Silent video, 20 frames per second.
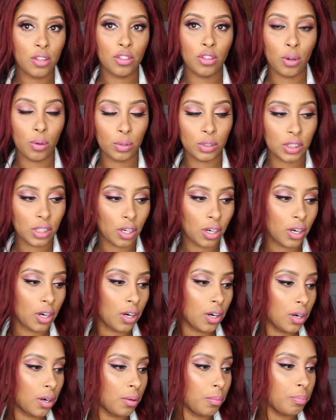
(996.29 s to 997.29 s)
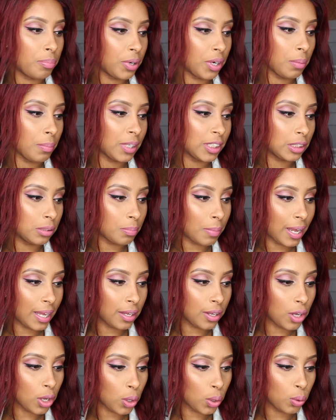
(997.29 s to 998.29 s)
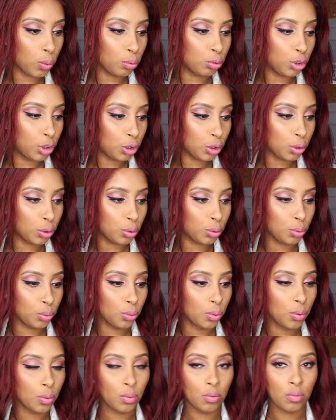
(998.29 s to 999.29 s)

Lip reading: Those are pretty much my go-to